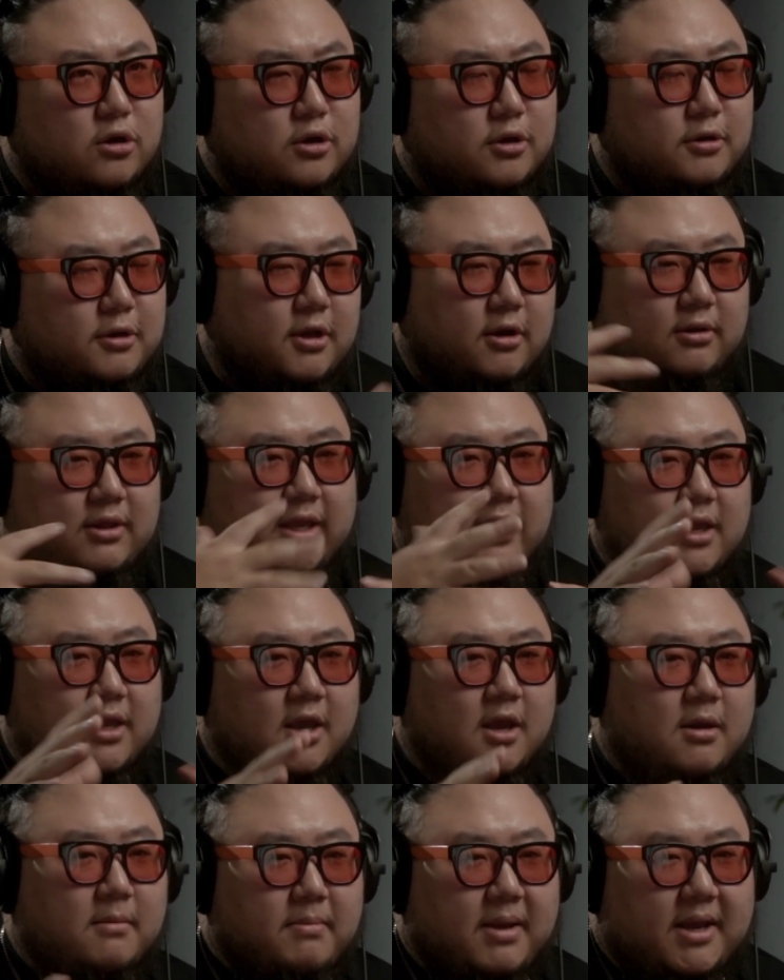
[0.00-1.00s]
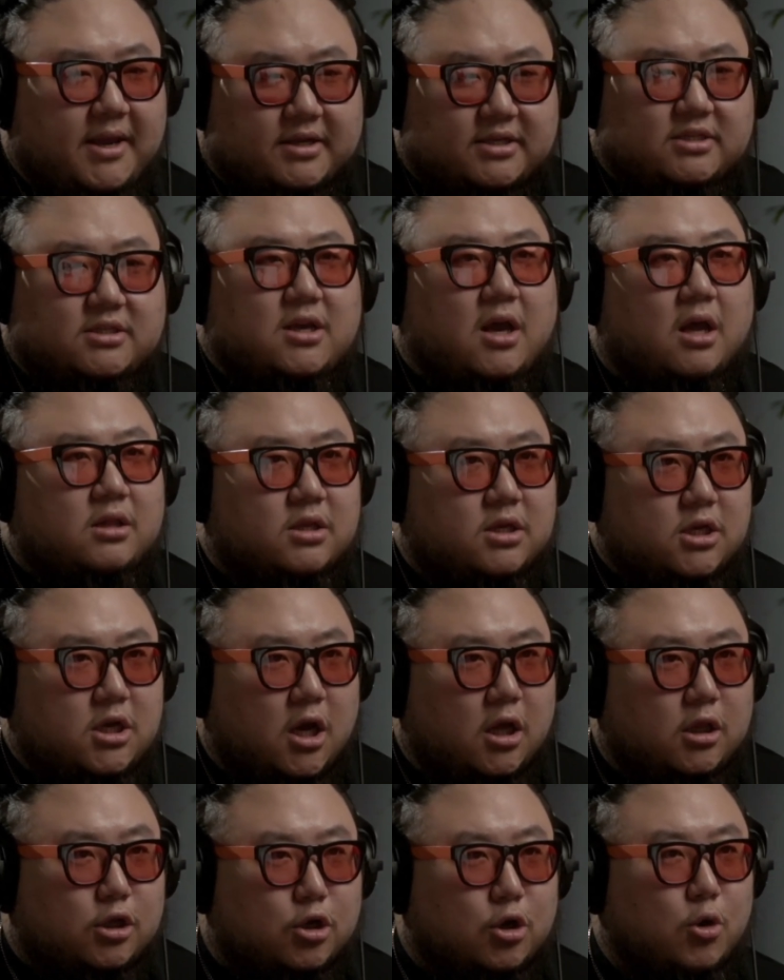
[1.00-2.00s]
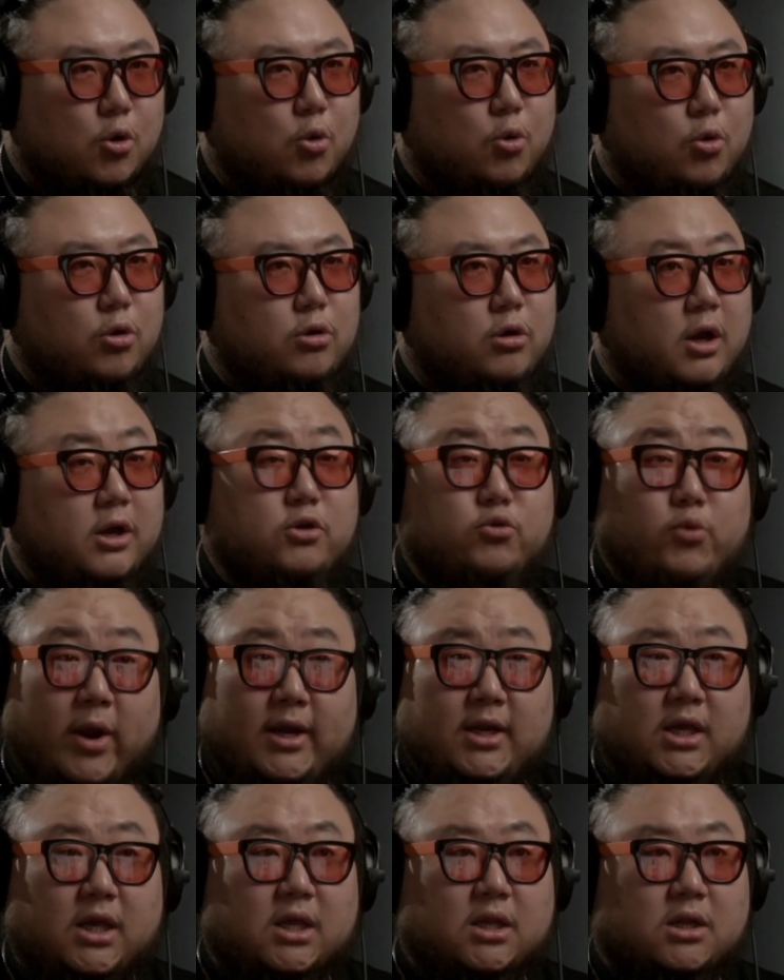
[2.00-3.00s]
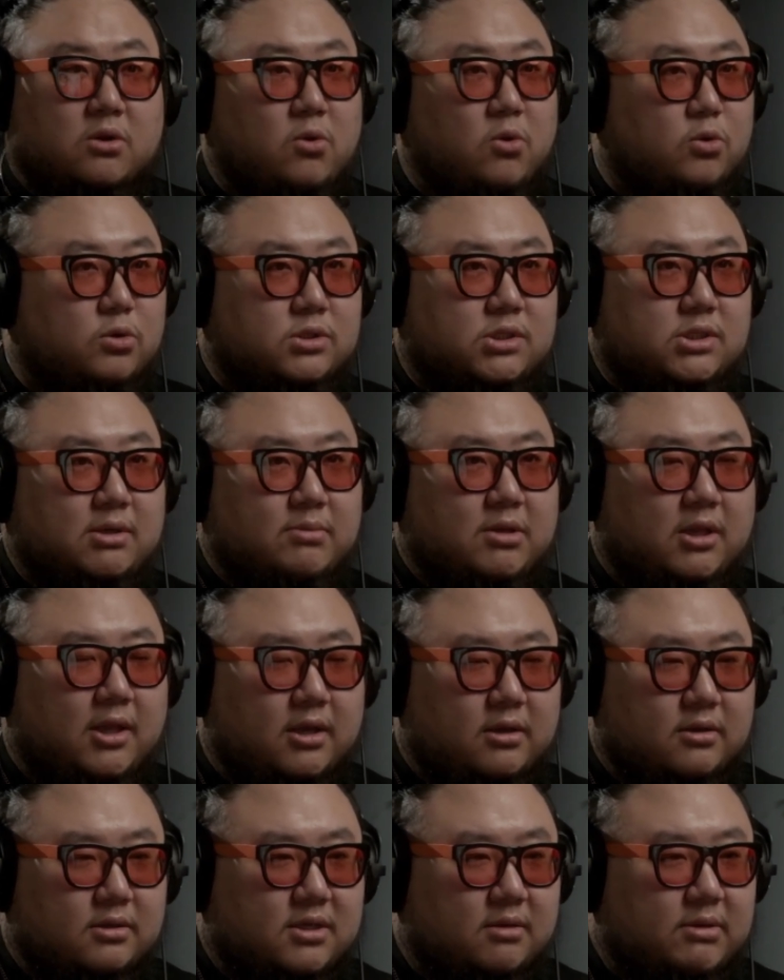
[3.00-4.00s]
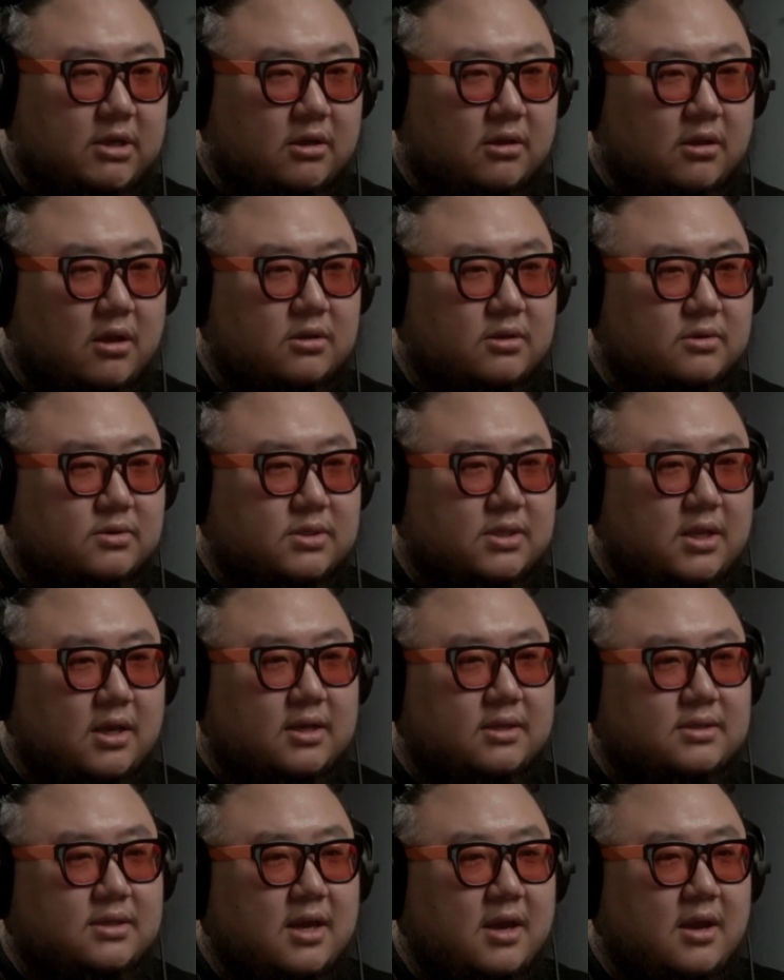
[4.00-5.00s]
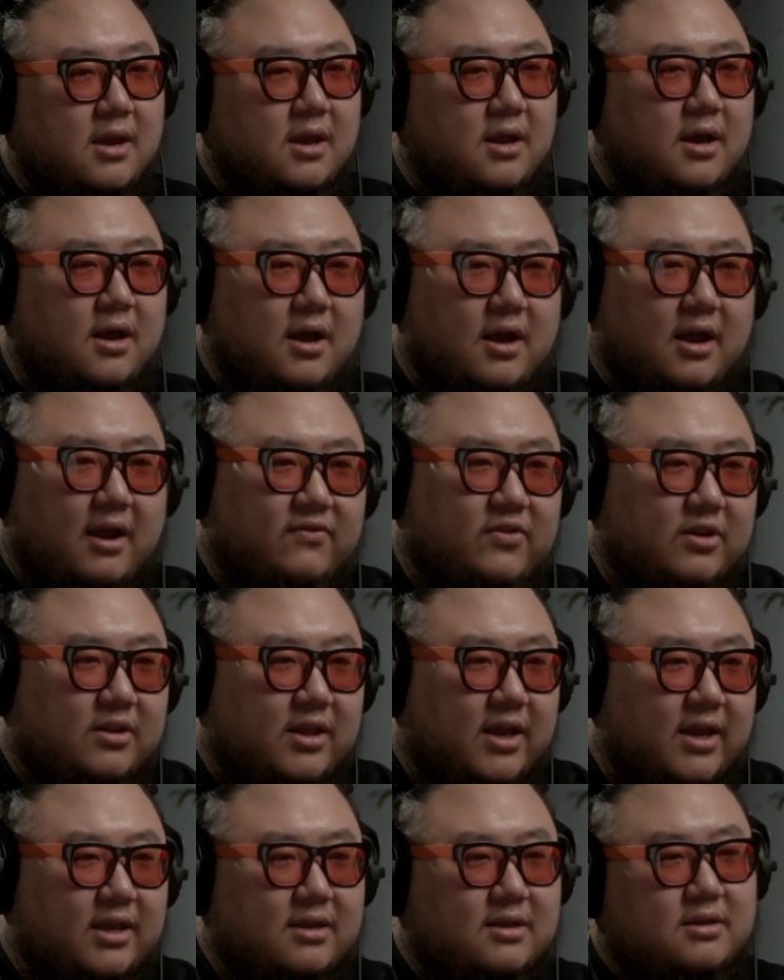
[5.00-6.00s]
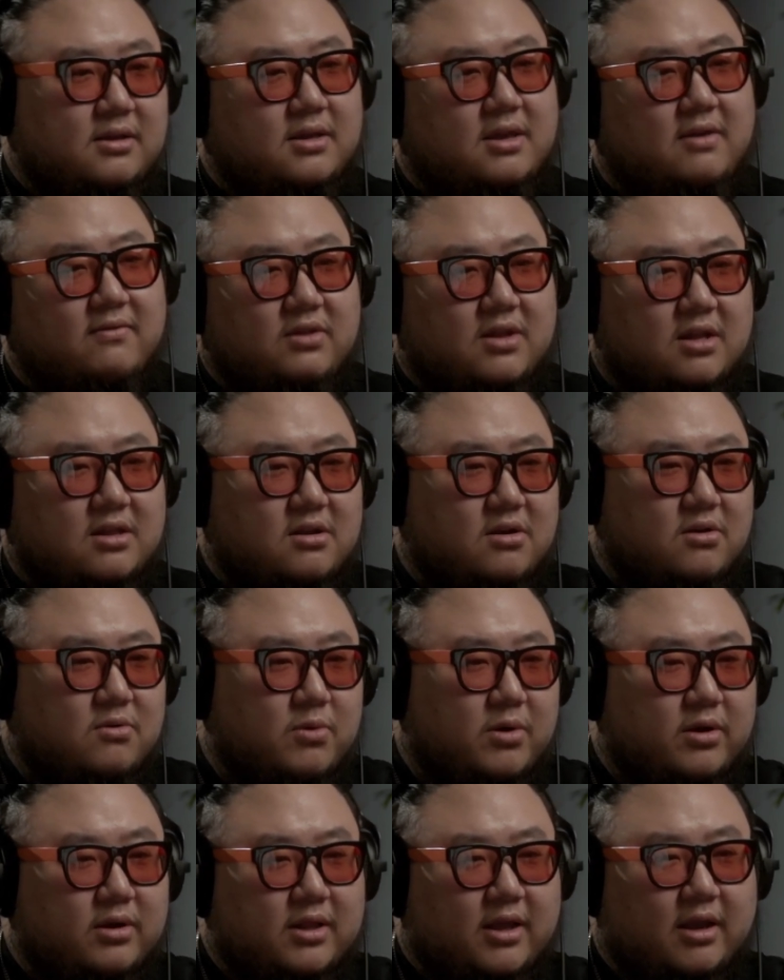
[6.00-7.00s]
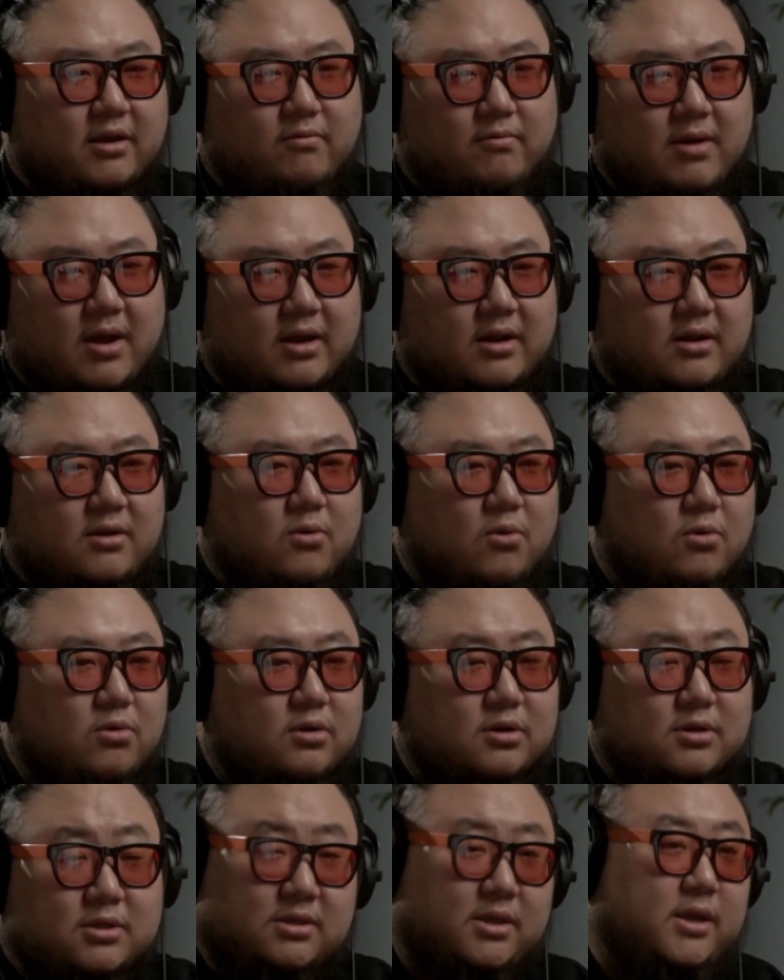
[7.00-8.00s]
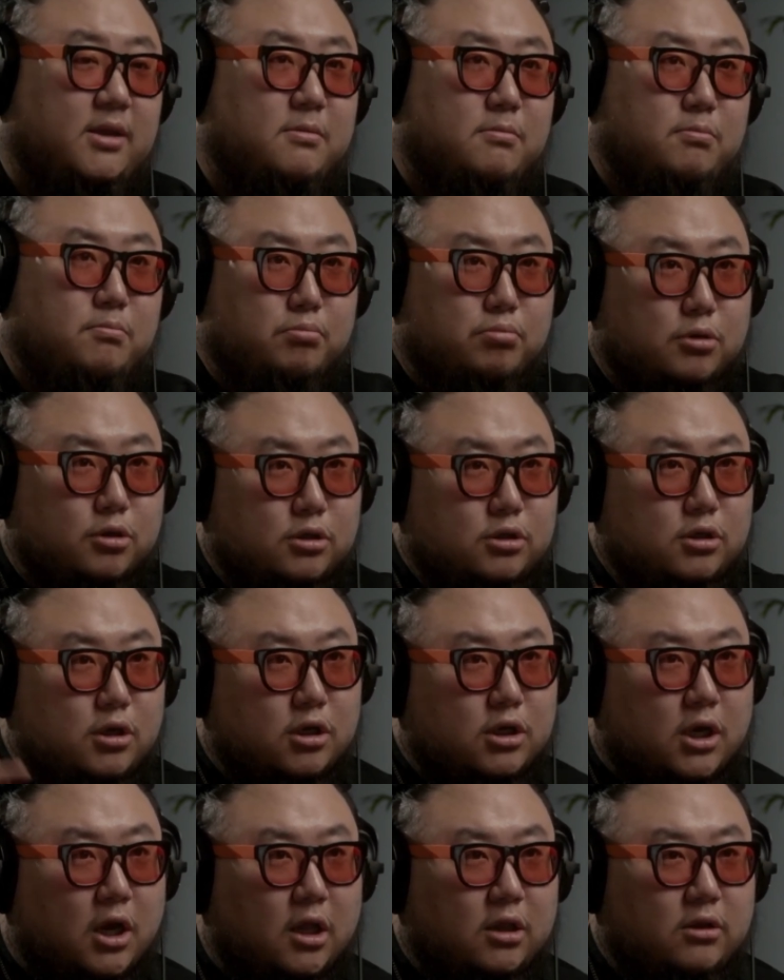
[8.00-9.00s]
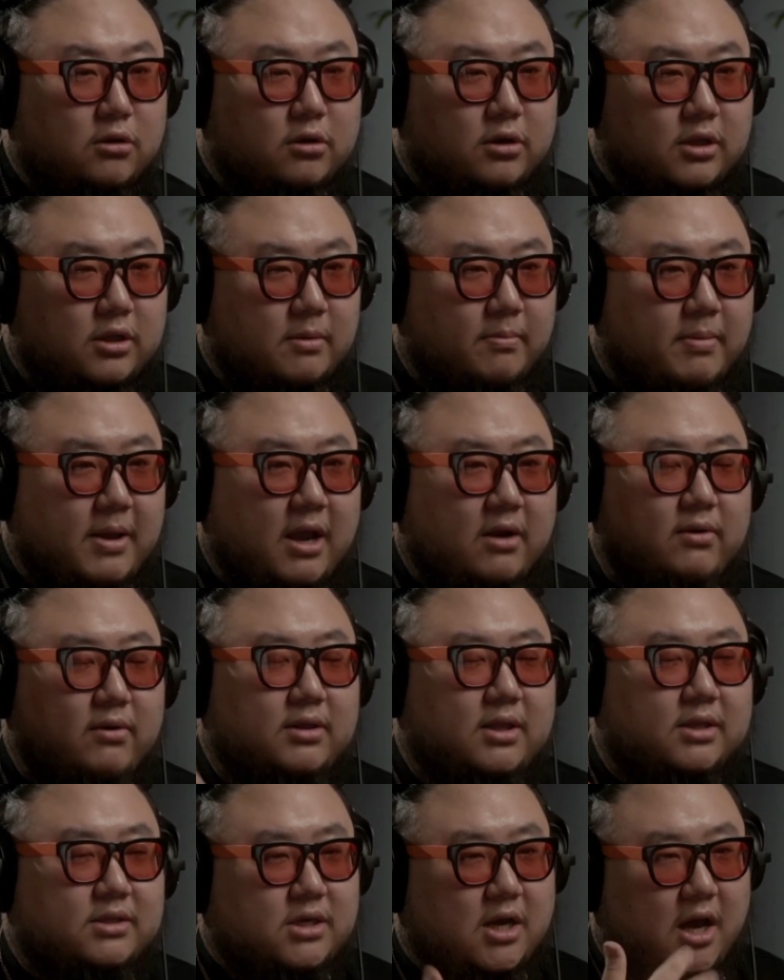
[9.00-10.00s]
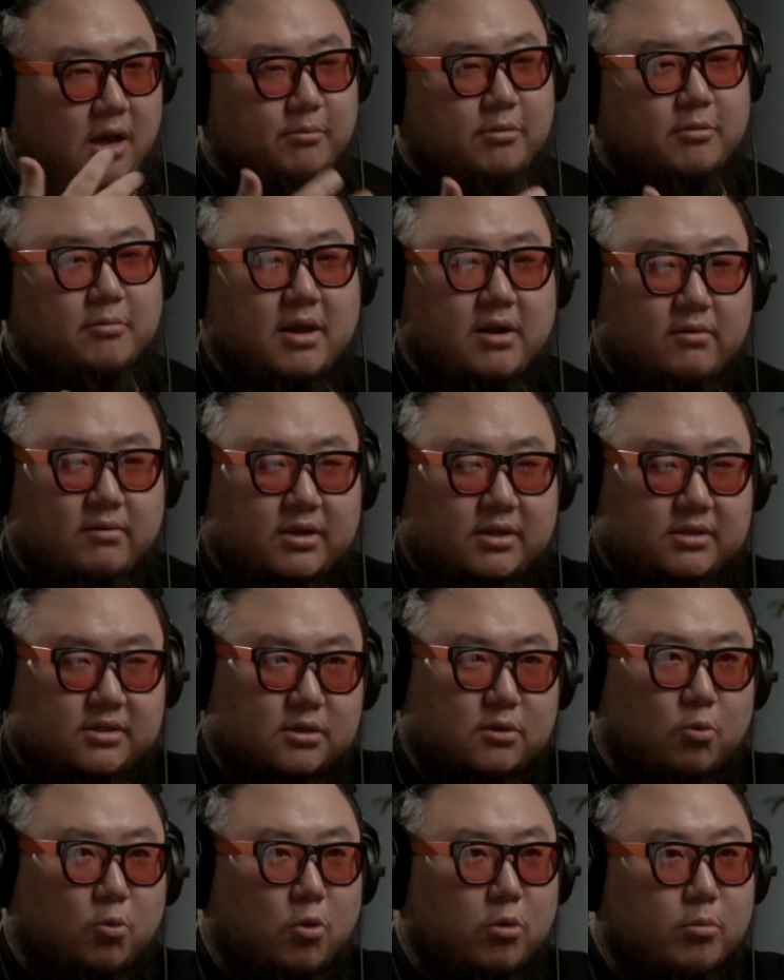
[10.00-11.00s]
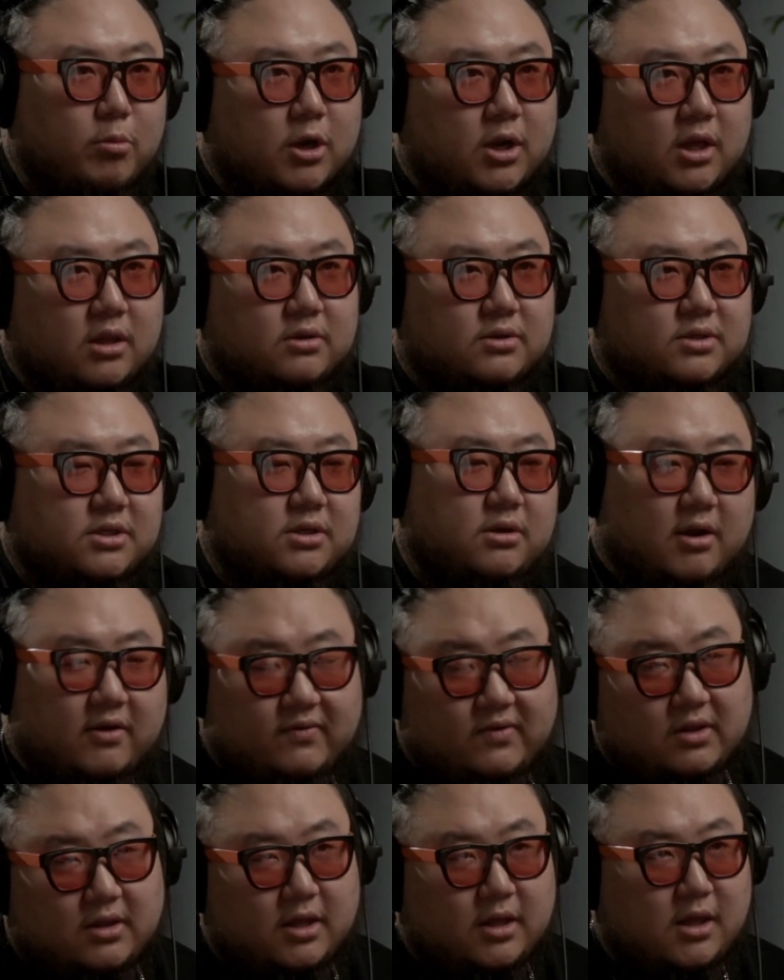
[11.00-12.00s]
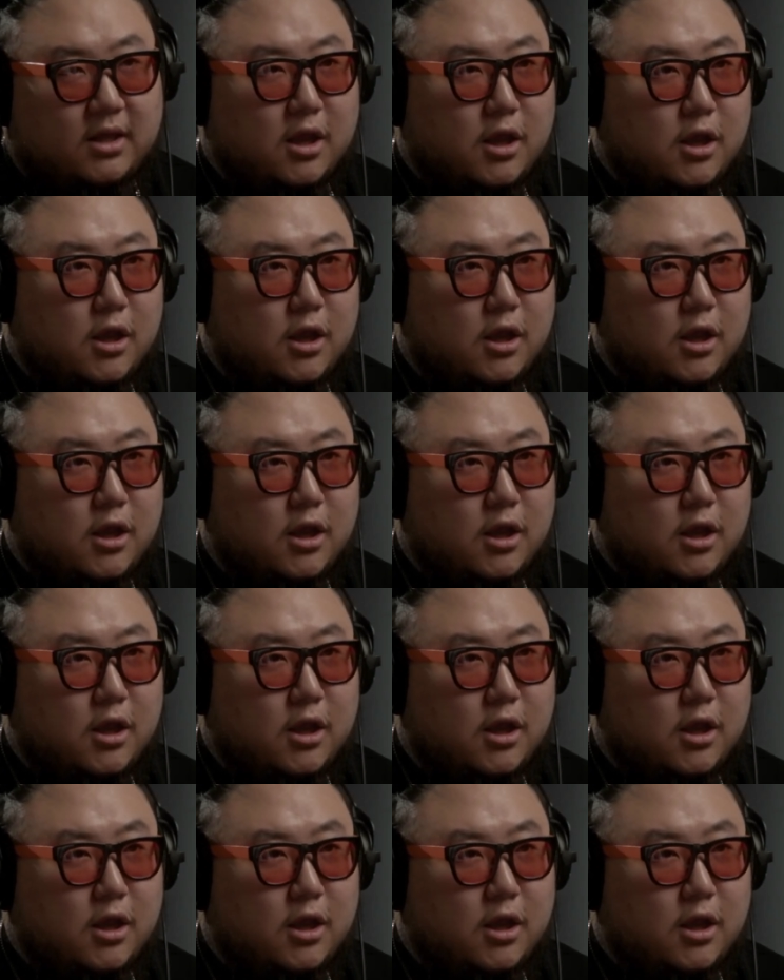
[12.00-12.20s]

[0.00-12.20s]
you know, like make it a solid color or a gradient or something like something along those lines. I feel like given that they're wearing like red and orange, like put a color in the background that's complementary to the warmer colors here. I feel like